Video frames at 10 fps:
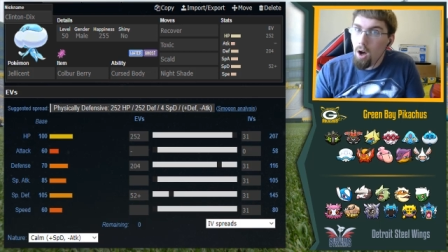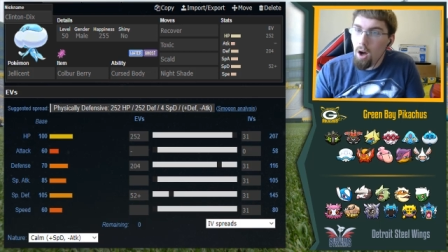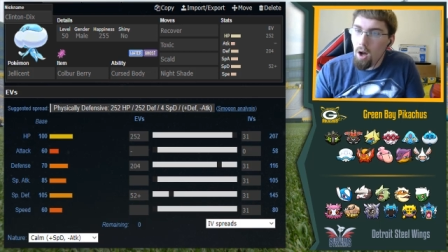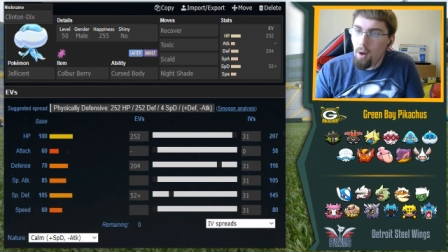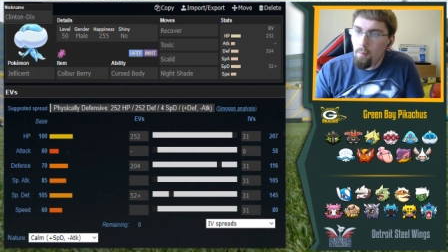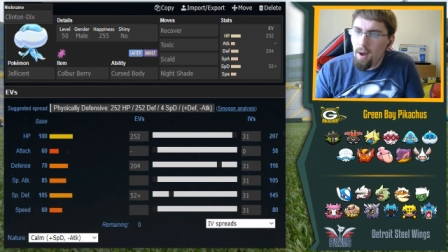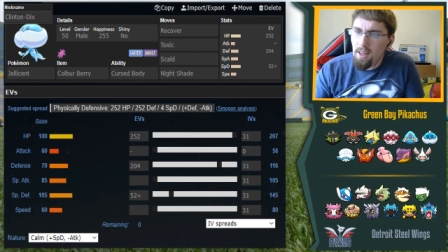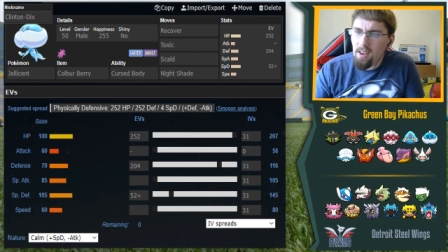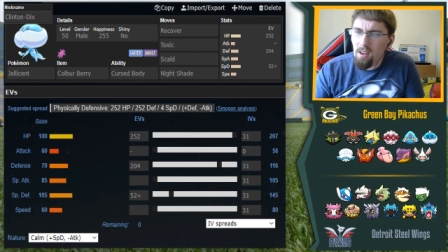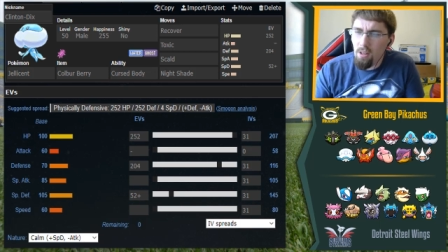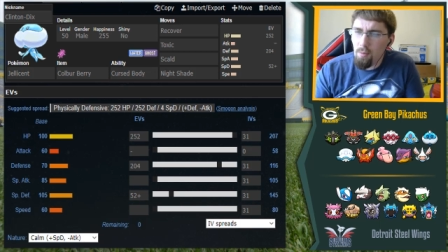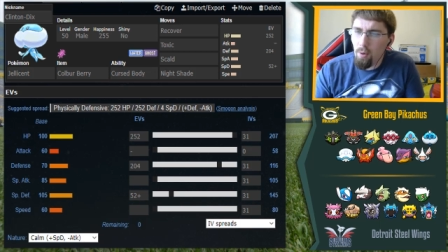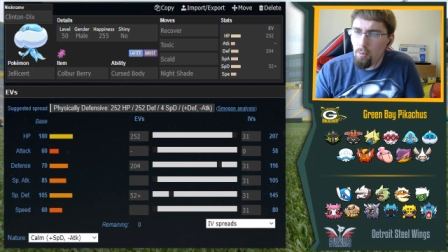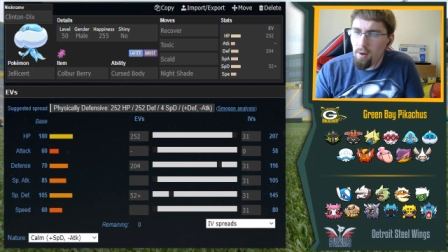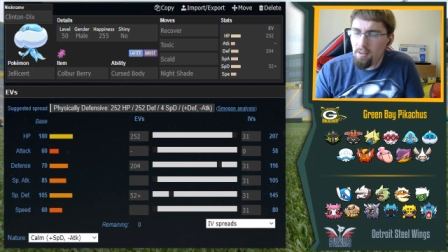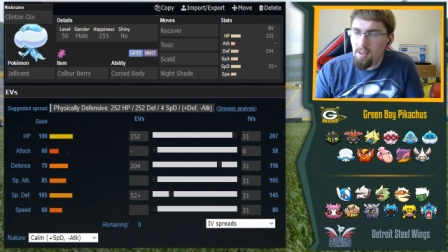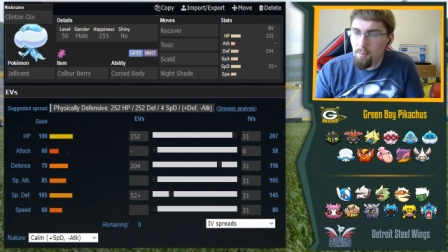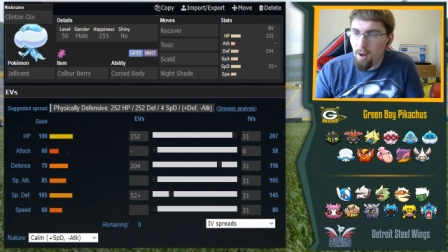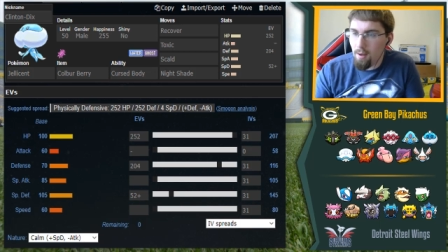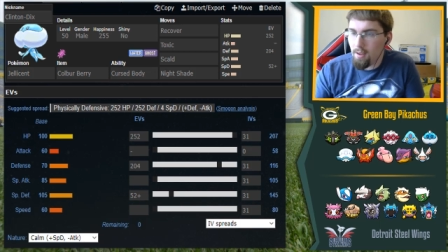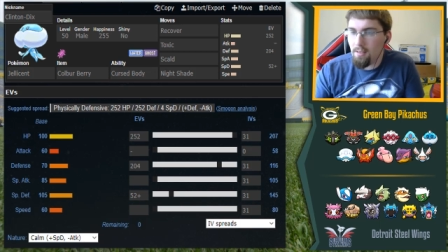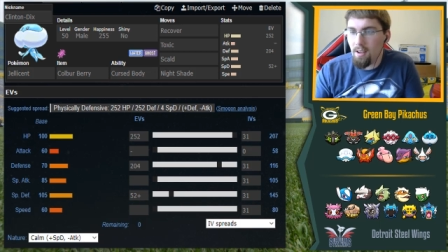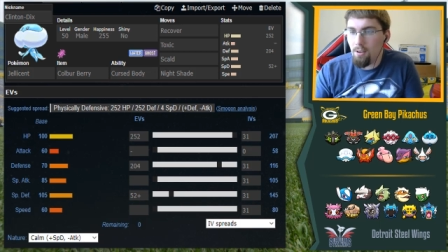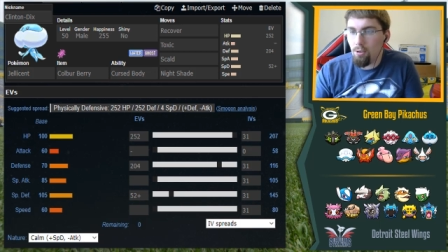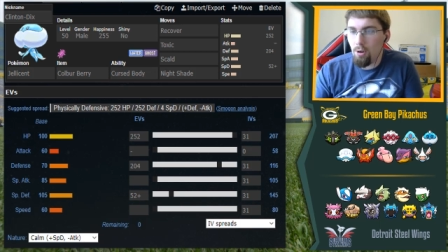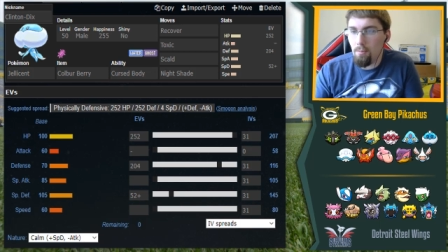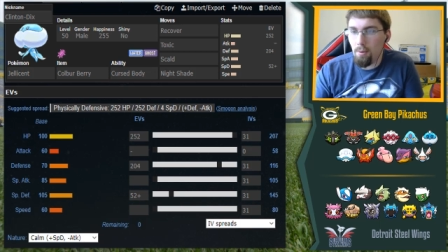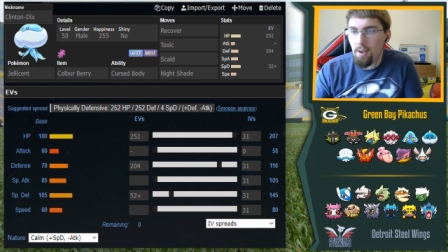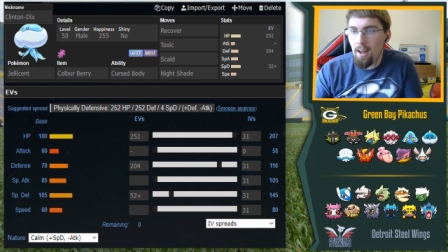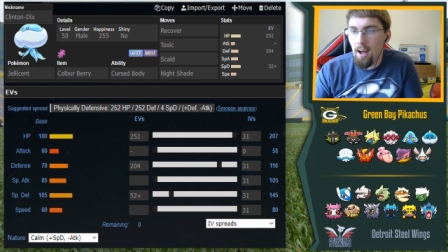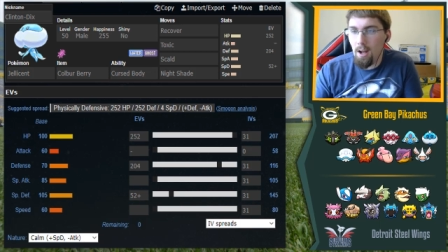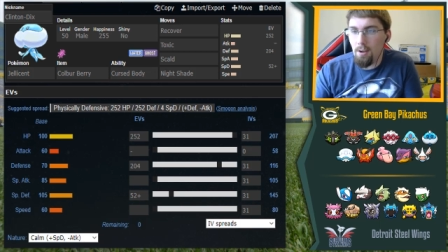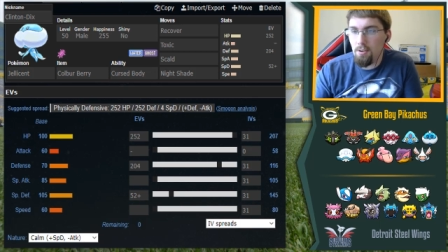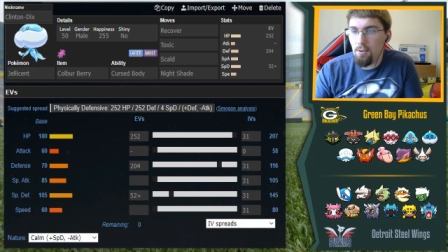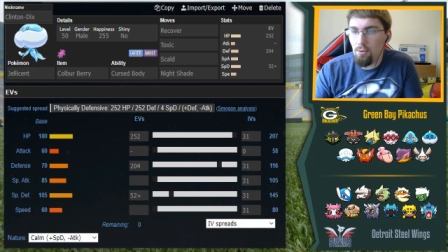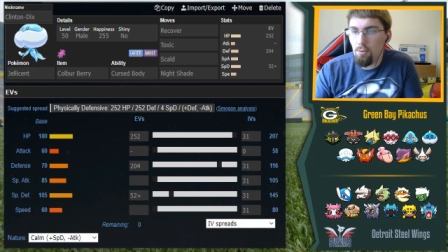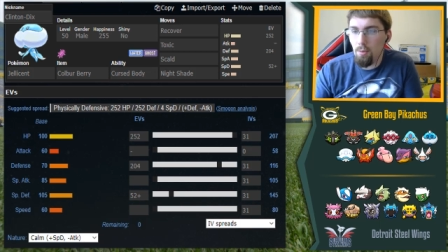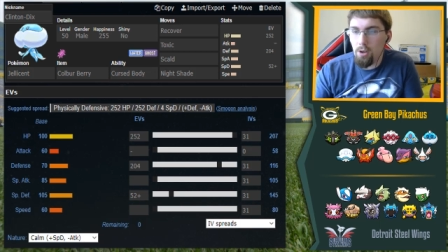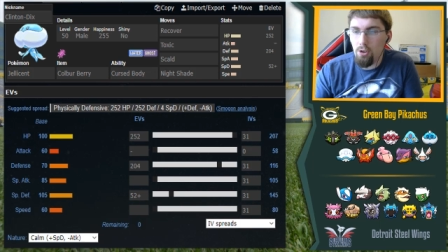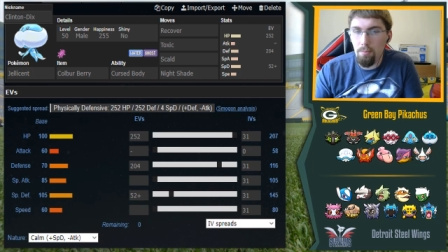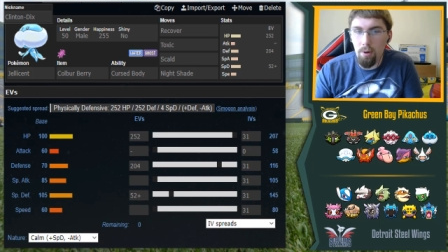Um, I think other Pokemon his team probably get Sandstorm, but not too too much.